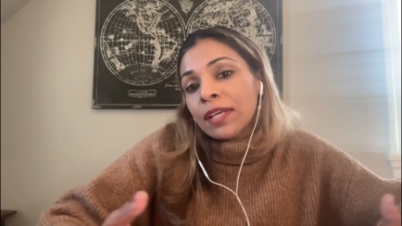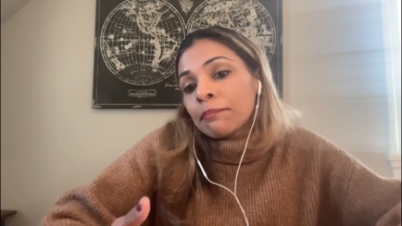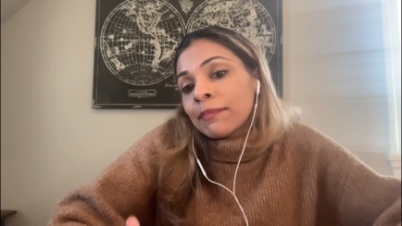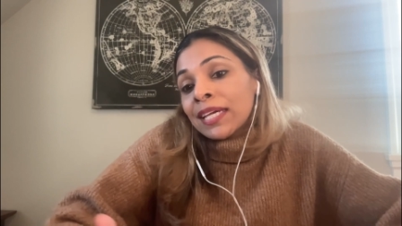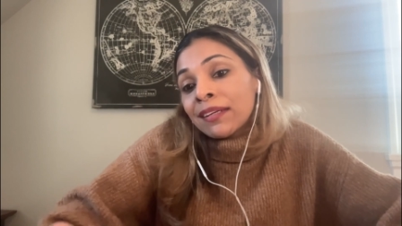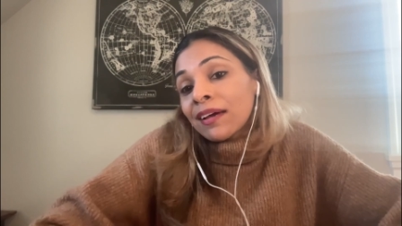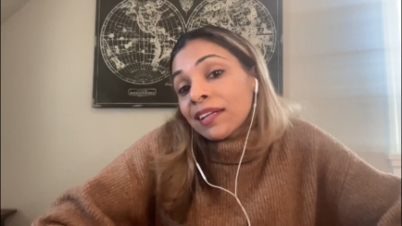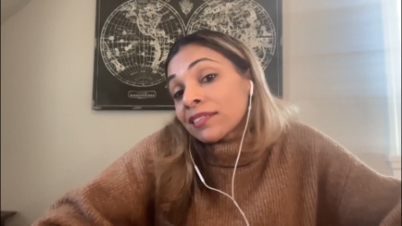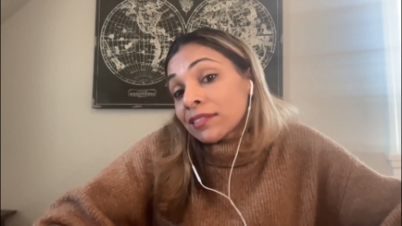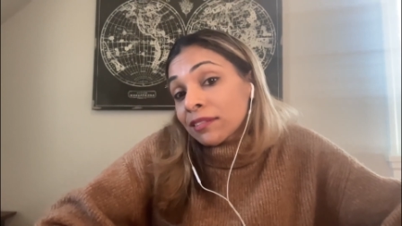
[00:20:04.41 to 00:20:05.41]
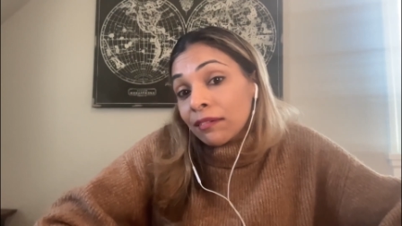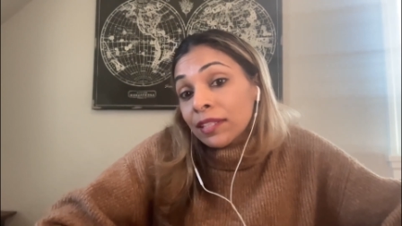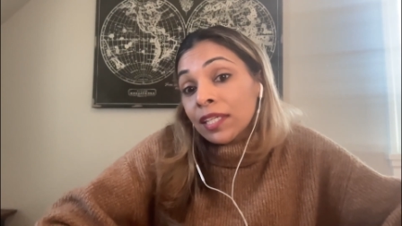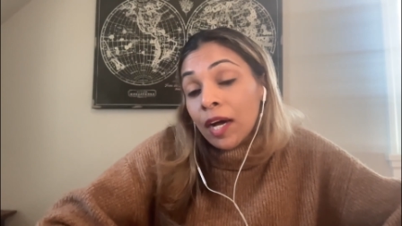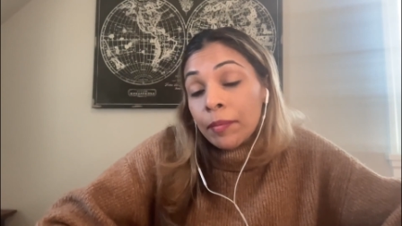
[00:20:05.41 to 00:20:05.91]
that may not
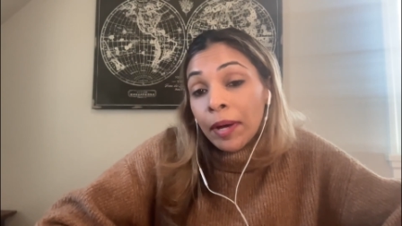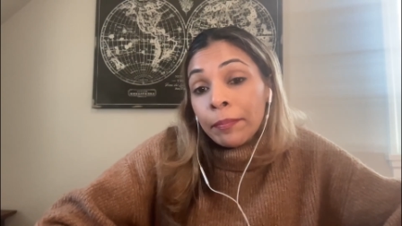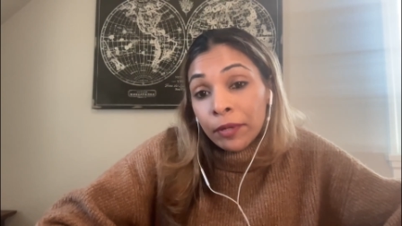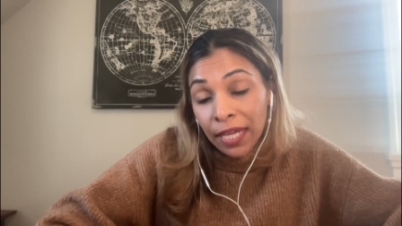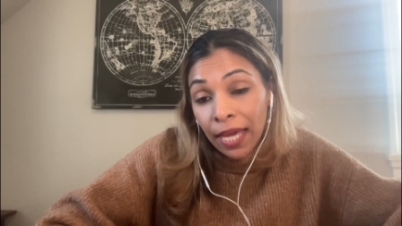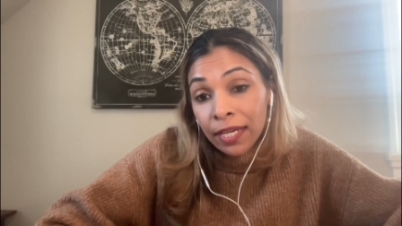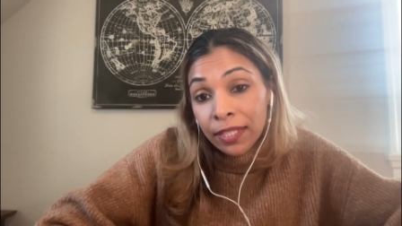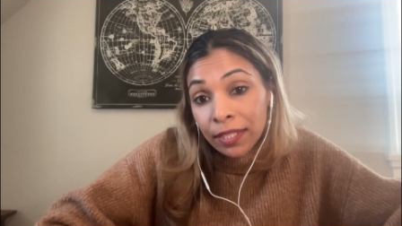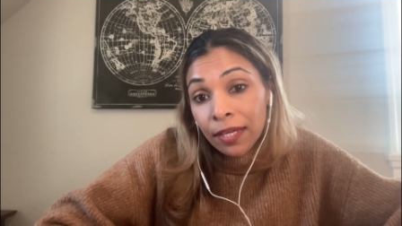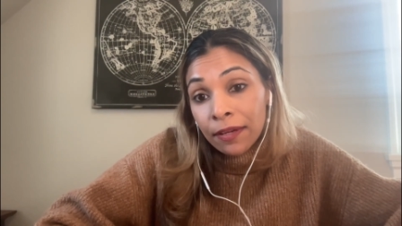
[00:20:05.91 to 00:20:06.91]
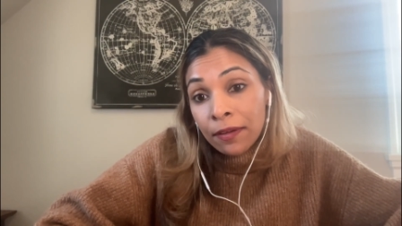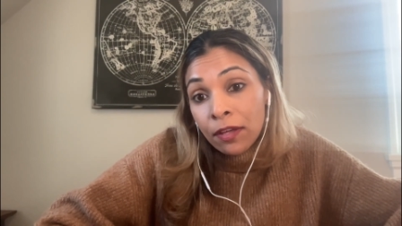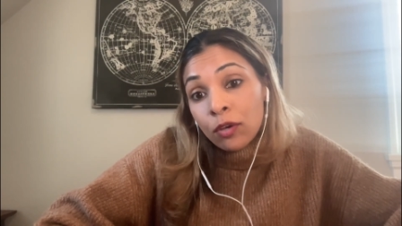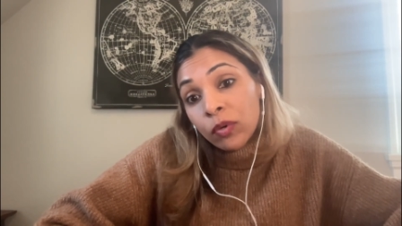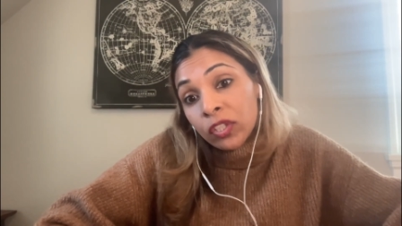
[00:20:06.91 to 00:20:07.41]
necessarily come up organically,
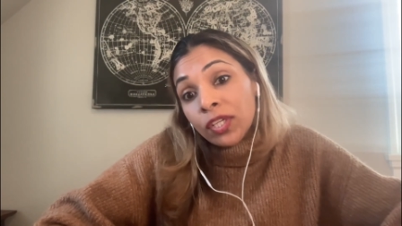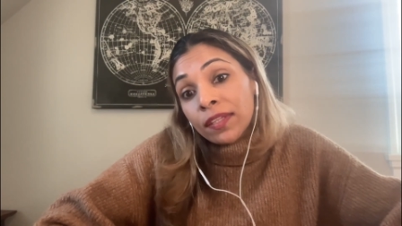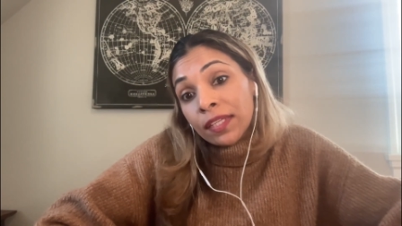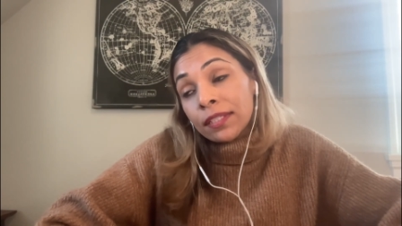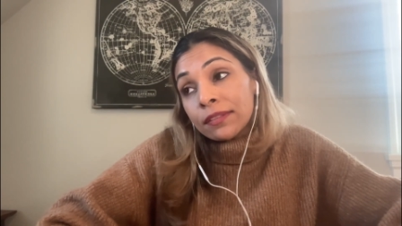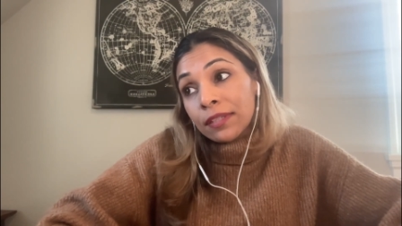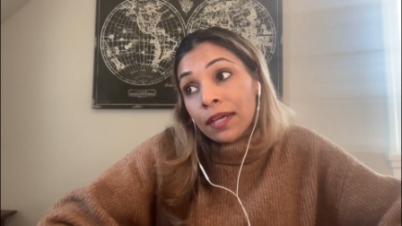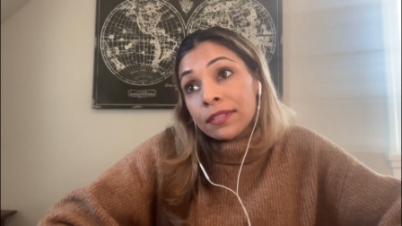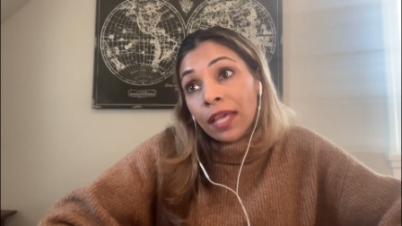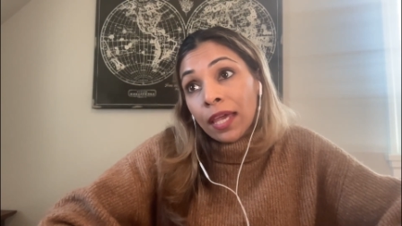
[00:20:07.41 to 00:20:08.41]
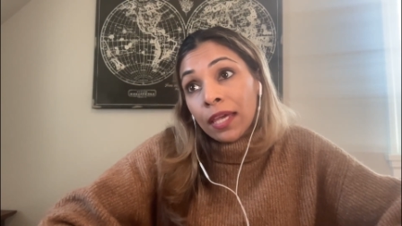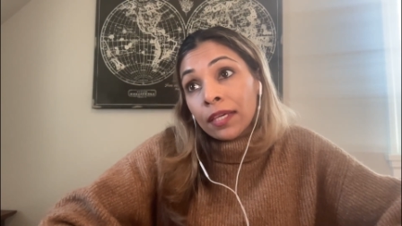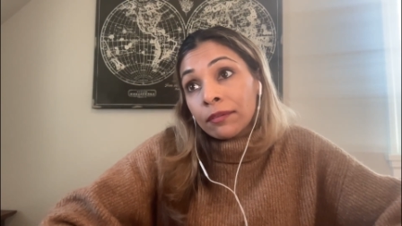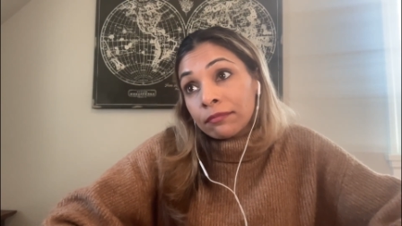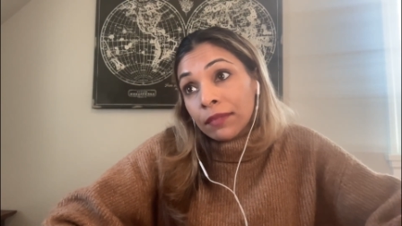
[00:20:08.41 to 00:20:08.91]
which I think does
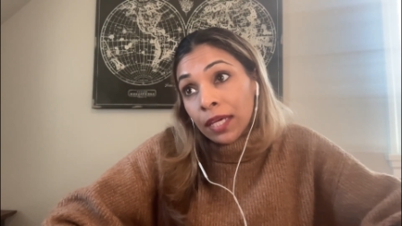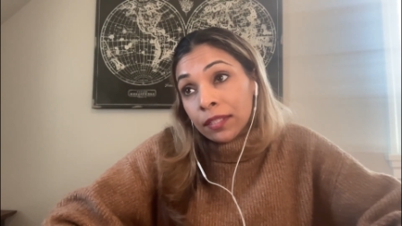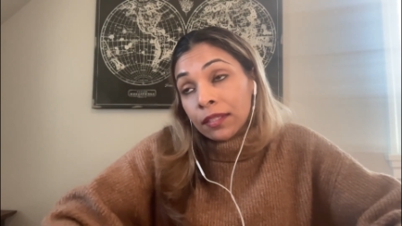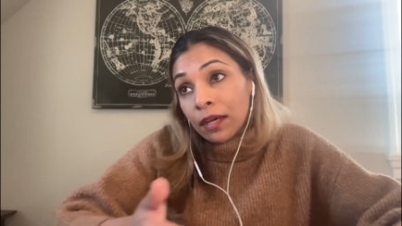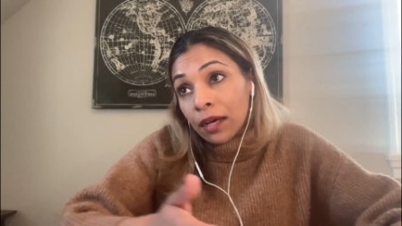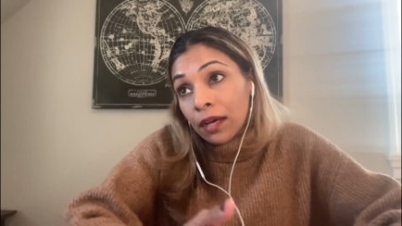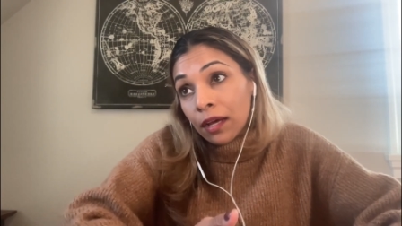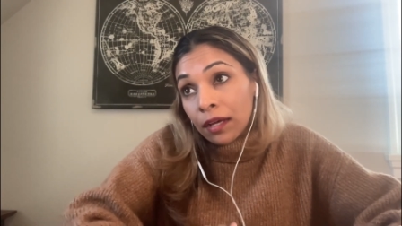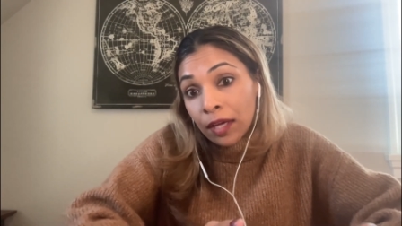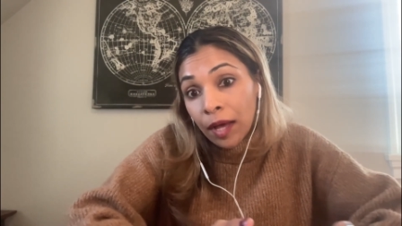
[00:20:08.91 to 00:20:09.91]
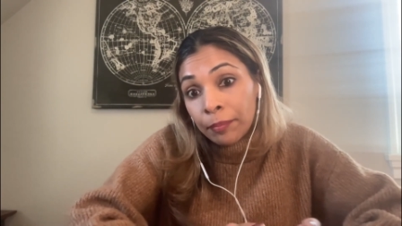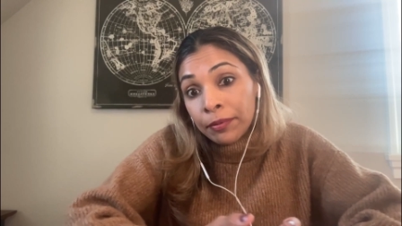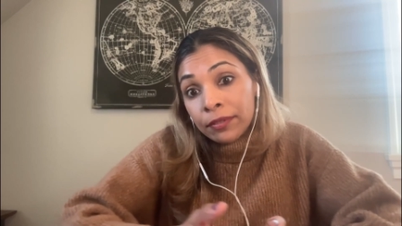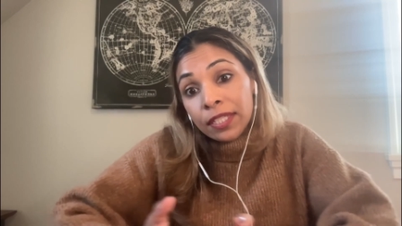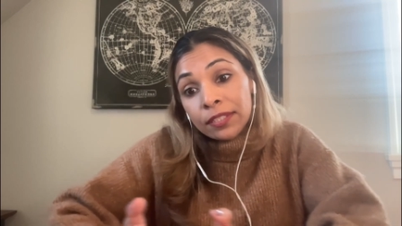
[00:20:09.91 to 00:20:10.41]
a
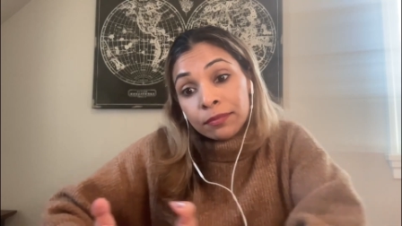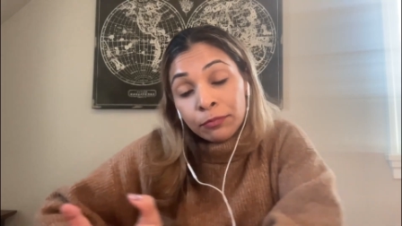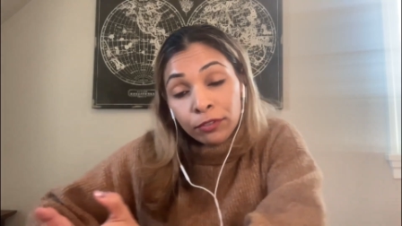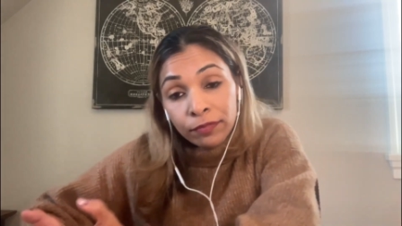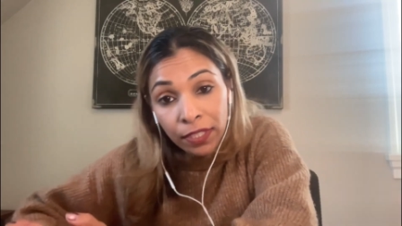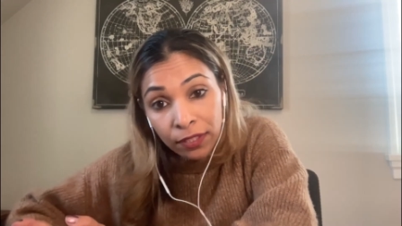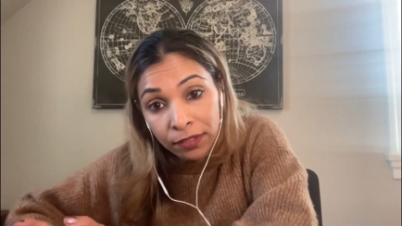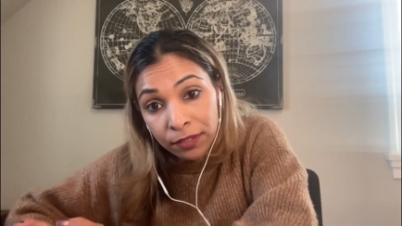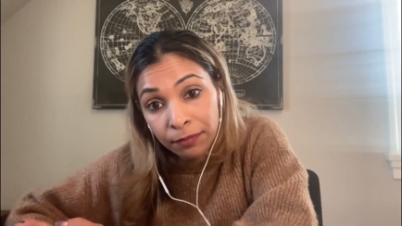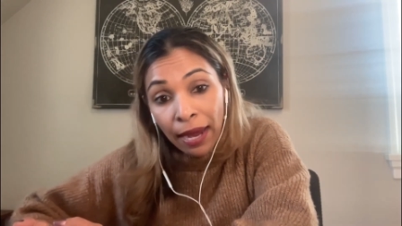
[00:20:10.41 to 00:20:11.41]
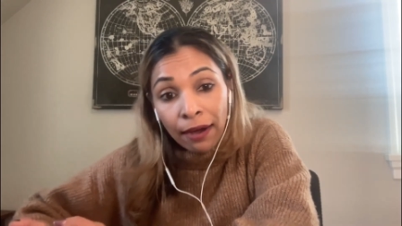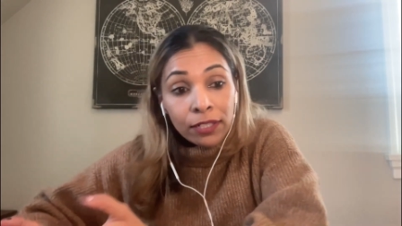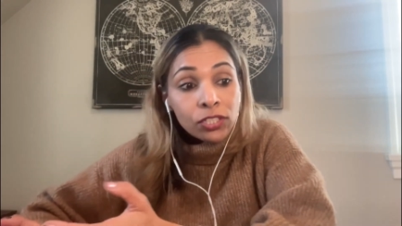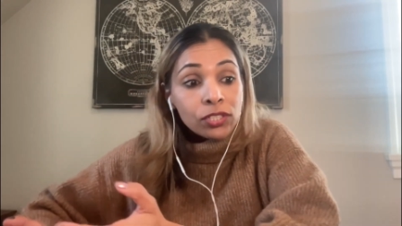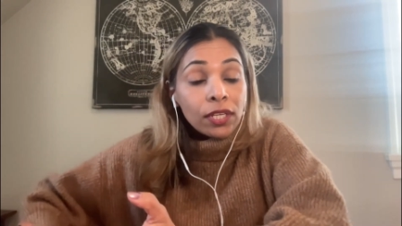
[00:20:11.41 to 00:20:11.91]
couple that's moving into
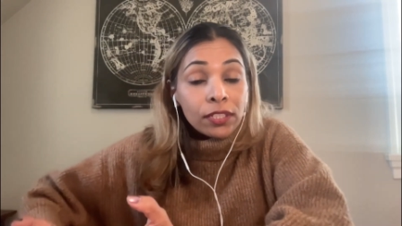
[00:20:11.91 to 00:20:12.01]
marriage a